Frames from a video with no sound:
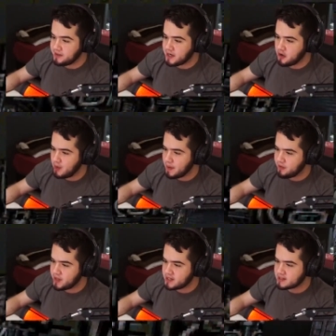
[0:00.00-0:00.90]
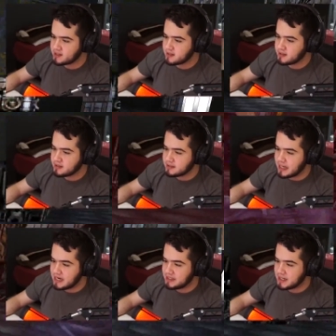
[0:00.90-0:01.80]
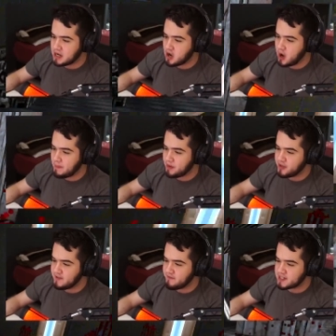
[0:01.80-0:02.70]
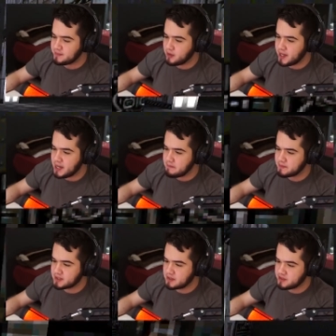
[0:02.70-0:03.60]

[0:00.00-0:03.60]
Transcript: didn't know about this. I didn't know about the invisible imps.